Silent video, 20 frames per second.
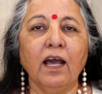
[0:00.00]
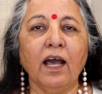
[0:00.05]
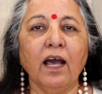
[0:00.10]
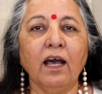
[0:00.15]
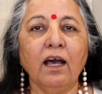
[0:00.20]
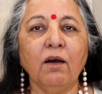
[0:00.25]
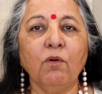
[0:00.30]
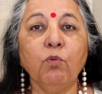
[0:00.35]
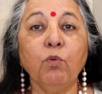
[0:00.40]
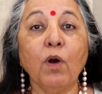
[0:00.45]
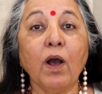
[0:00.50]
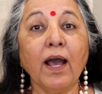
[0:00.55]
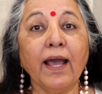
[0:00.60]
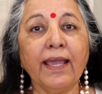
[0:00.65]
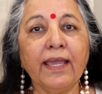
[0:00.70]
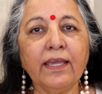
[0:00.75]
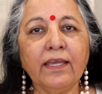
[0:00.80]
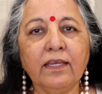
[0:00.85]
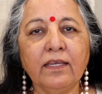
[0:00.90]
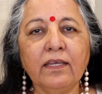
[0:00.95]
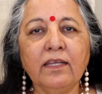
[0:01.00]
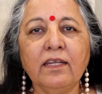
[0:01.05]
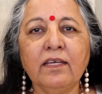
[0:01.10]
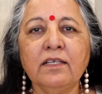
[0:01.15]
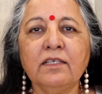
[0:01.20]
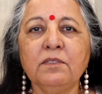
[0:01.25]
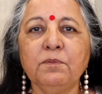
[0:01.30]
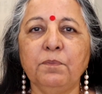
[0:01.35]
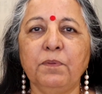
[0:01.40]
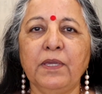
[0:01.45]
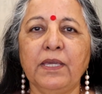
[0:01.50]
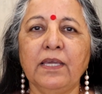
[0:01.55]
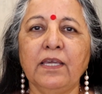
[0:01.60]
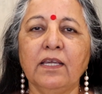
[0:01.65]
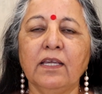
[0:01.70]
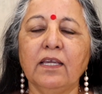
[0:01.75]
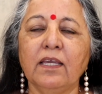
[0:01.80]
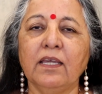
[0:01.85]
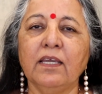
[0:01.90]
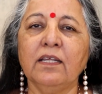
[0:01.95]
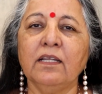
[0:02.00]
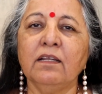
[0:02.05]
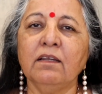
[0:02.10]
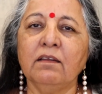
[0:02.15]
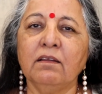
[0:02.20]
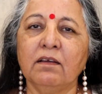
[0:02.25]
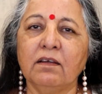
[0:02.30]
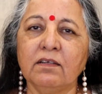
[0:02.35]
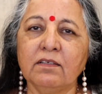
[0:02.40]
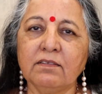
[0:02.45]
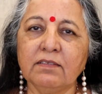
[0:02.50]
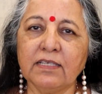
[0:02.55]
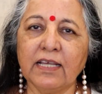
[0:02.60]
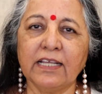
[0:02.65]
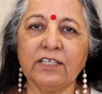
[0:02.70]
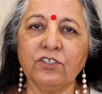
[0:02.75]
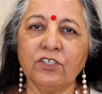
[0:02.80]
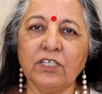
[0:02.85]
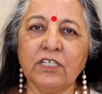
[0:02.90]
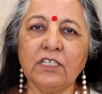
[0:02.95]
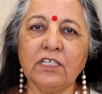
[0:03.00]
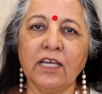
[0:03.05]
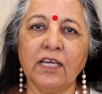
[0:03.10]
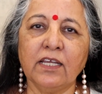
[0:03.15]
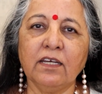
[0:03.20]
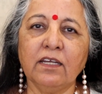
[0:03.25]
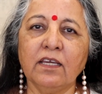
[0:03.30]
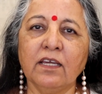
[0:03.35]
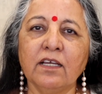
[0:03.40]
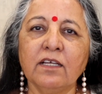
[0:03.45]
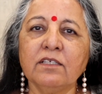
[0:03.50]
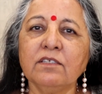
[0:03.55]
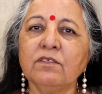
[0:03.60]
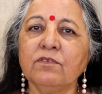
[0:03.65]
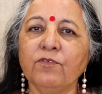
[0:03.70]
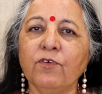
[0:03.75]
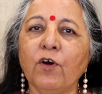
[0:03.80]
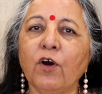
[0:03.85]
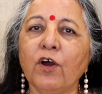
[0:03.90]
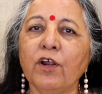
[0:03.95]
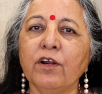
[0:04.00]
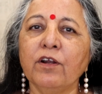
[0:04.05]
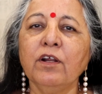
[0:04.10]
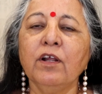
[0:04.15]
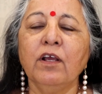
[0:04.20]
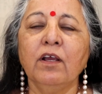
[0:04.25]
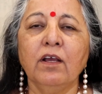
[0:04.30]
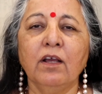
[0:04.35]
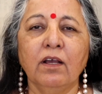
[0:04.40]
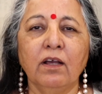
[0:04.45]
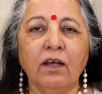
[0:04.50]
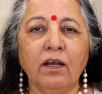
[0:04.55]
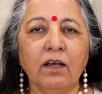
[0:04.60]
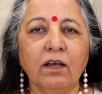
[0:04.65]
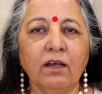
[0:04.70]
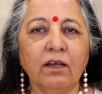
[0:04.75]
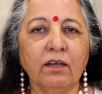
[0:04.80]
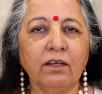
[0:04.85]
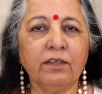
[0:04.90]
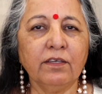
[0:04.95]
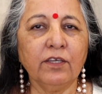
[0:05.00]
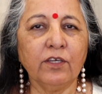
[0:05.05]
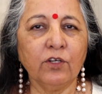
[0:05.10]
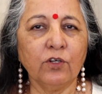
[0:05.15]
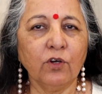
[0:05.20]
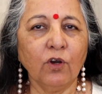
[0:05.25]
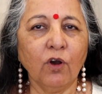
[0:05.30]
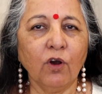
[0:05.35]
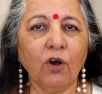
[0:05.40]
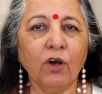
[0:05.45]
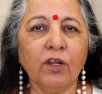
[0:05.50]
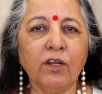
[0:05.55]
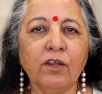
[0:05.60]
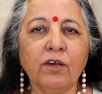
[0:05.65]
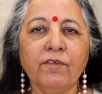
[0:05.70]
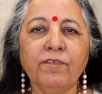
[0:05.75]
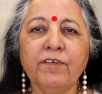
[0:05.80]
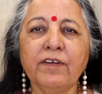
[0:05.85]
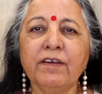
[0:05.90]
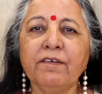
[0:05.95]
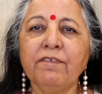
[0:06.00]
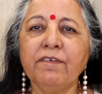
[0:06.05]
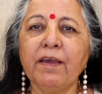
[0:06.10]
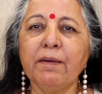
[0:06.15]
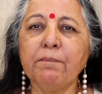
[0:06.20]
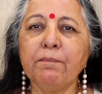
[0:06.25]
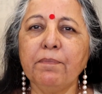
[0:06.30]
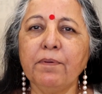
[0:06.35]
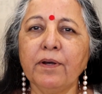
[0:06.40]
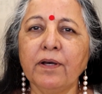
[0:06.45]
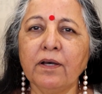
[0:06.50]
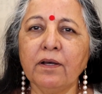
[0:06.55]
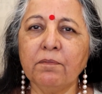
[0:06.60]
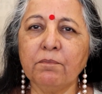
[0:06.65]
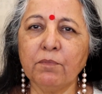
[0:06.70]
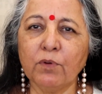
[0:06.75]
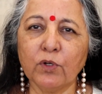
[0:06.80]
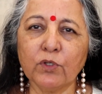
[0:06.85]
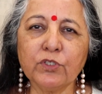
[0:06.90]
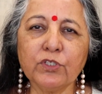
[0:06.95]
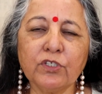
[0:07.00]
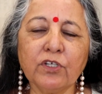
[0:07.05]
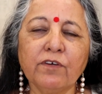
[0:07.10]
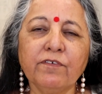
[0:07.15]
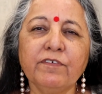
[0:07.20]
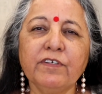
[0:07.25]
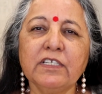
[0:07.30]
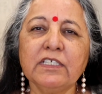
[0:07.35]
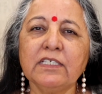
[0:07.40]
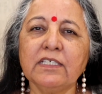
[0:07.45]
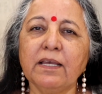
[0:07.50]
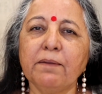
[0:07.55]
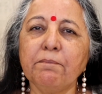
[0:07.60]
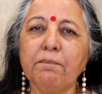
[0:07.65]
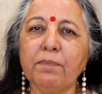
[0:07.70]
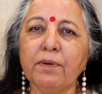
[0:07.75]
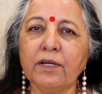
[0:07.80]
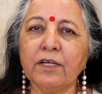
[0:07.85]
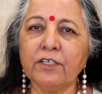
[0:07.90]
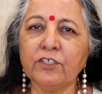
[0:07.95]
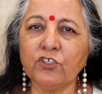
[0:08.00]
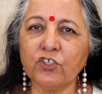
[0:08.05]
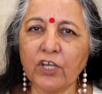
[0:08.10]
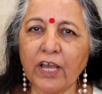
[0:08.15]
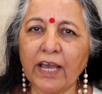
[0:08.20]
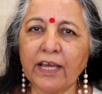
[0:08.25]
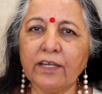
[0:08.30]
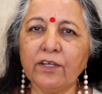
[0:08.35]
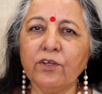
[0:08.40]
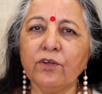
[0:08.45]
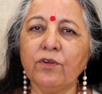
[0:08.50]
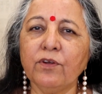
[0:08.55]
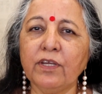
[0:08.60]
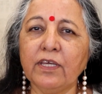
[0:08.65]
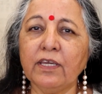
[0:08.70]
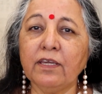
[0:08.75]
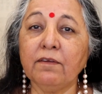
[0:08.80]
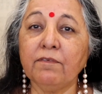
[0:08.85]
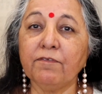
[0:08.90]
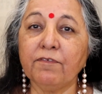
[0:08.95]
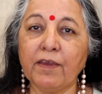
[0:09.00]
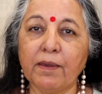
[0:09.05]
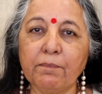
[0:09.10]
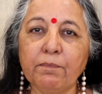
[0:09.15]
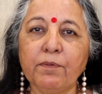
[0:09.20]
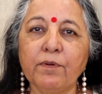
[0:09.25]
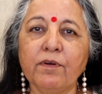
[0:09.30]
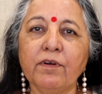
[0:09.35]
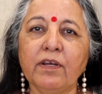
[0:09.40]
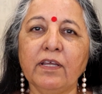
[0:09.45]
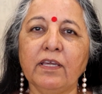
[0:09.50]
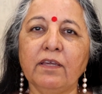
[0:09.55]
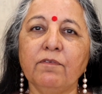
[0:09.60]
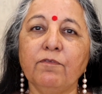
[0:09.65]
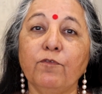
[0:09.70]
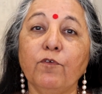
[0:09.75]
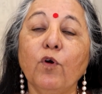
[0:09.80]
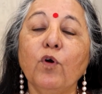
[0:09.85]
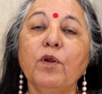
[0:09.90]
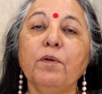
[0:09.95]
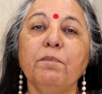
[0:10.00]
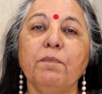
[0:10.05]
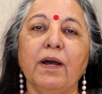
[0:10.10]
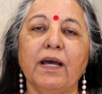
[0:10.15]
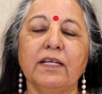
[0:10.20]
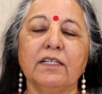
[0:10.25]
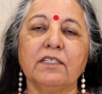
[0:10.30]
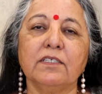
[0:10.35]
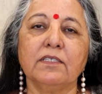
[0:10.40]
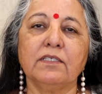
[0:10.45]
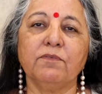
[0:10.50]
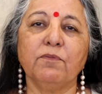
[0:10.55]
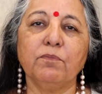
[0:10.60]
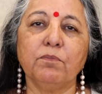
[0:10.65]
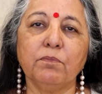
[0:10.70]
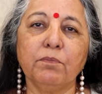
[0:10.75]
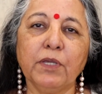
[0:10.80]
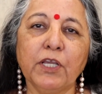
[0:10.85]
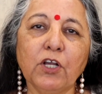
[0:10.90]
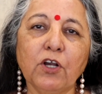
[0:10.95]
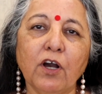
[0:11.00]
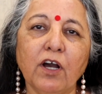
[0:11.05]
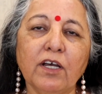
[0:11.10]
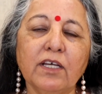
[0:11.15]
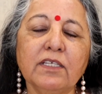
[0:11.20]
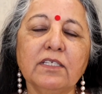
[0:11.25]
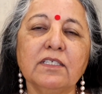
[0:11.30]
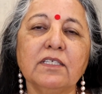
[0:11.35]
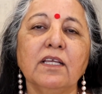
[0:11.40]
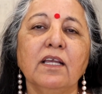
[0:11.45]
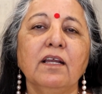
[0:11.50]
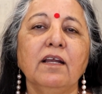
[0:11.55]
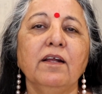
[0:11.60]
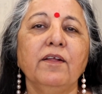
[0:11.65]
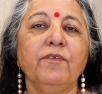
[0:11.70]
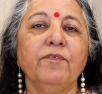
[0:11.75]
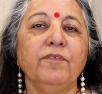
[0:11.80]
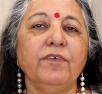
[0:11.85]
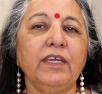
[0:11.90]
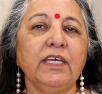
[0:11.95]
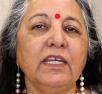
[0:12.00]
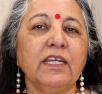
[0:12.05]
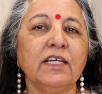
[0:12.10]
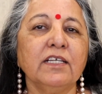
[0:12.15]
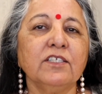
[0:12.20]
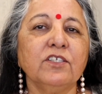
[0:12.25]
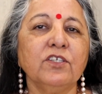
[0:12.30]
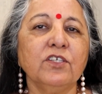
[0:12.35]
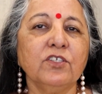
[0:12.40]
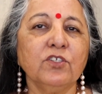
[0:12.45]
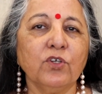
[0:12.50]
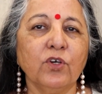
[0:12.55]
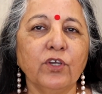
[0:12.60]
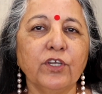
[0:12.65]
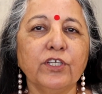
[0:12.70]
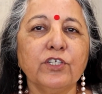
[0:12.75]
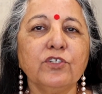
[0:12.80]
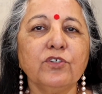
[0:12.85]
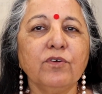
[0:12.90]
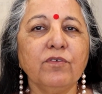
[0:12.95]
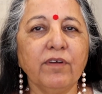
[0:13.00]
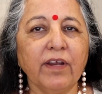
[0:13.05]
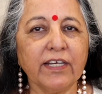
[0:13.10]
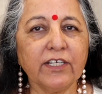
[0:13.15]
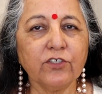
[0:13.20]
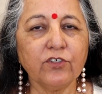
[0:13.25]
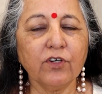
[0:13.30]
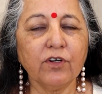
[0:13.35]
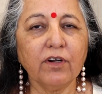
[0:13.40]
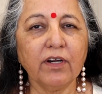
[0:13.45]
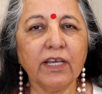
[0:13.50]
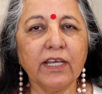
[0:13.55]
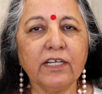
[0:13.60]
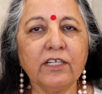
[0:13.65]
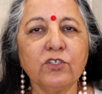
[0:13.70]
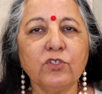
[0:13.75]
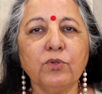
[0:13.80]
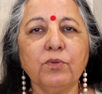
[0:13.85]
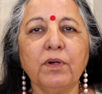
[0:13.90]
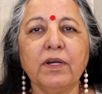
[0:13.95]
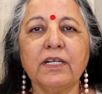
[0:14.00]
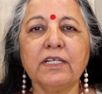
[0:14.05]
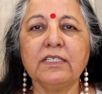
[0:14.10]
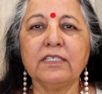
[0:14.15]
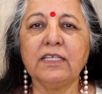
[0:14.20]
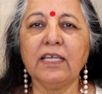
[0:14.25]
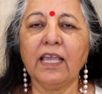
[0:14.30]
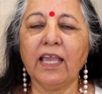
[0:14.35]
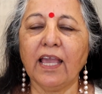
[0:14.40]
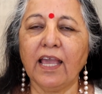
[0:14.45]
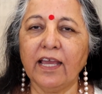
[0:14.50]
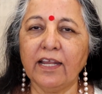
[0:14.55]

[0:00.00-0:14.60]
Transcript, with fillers: Uh, why it is being in Sagittarius for Uh, you know, all of November, most of December, January, February, four months, because Venus is going to retrograde towards the